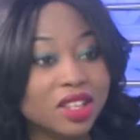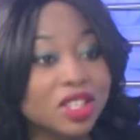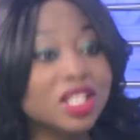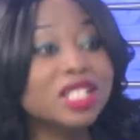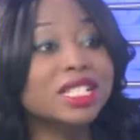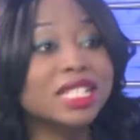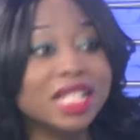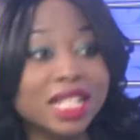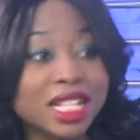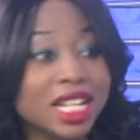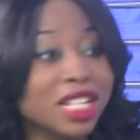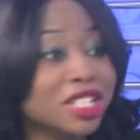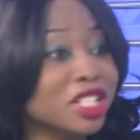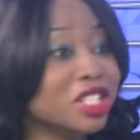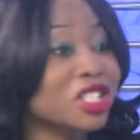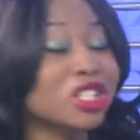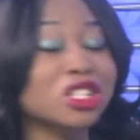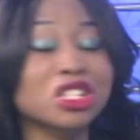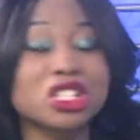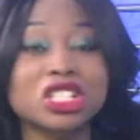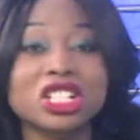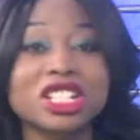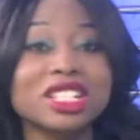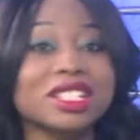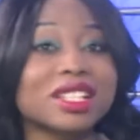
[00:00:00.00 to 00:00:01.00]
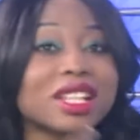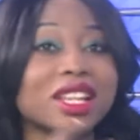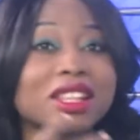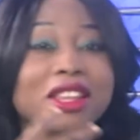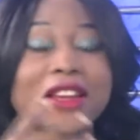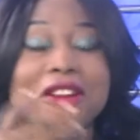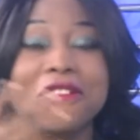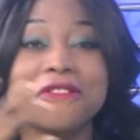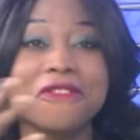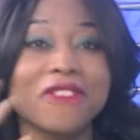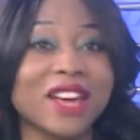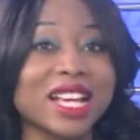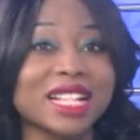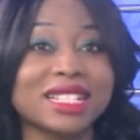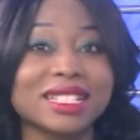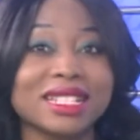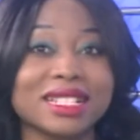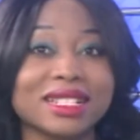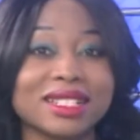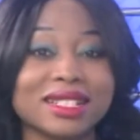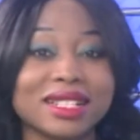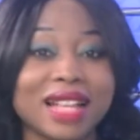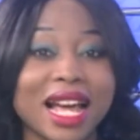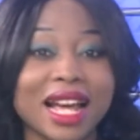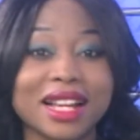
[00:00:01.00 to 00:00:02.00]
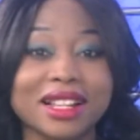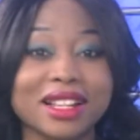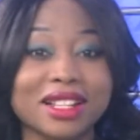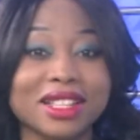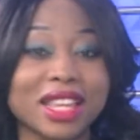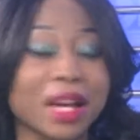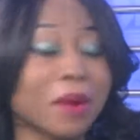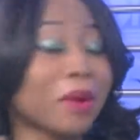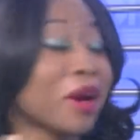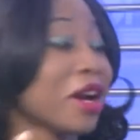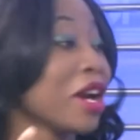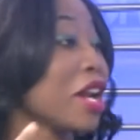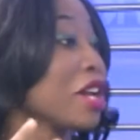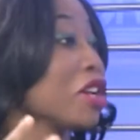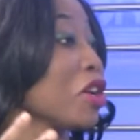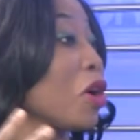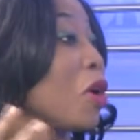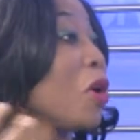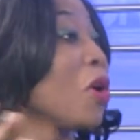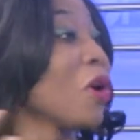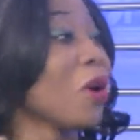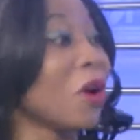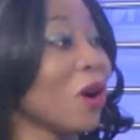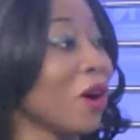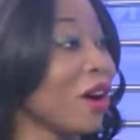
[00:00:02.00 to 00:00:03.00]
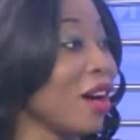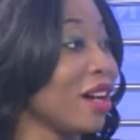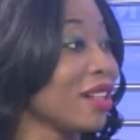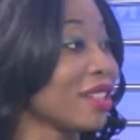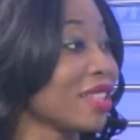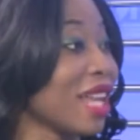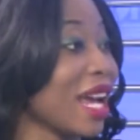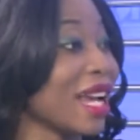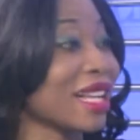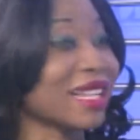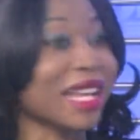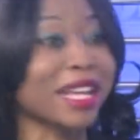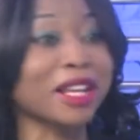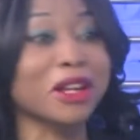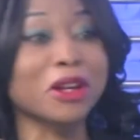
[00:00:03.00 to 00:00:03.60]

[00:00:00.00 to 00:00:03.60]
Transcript: the teenagers, you could just see their faces, like they were in awe, like they